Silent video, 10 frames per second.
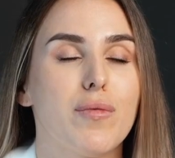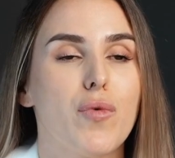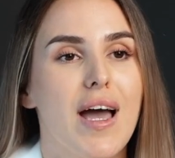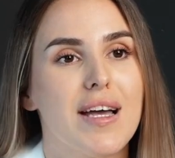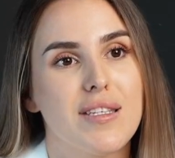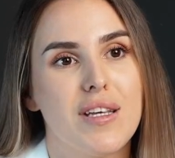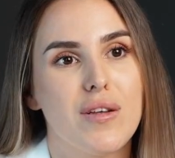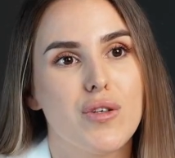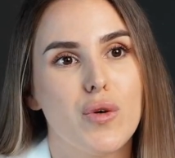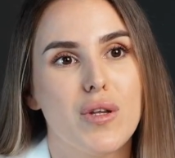Right. So you
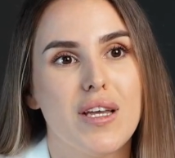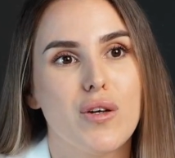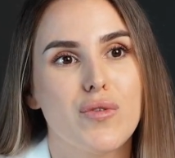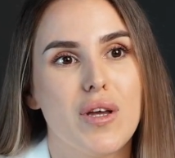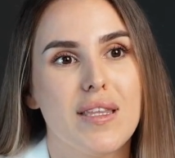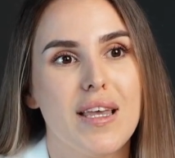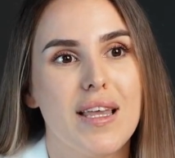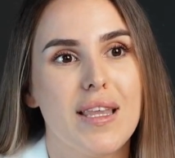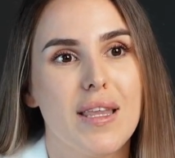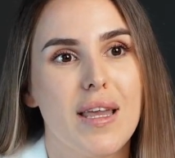have to look at your
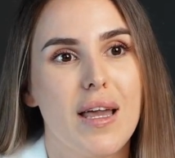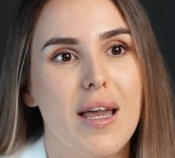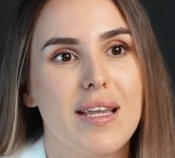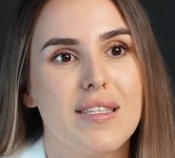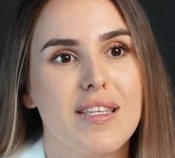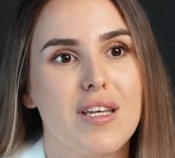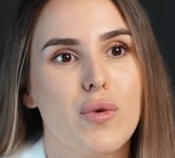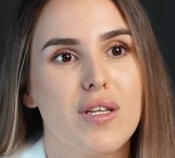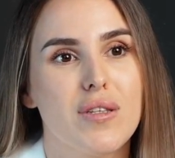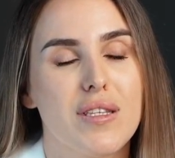funding and see
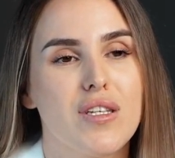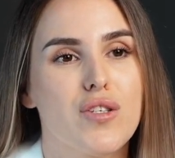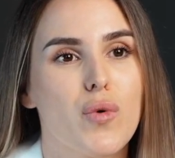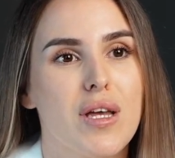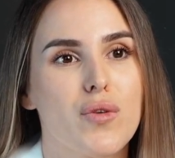what you can swing.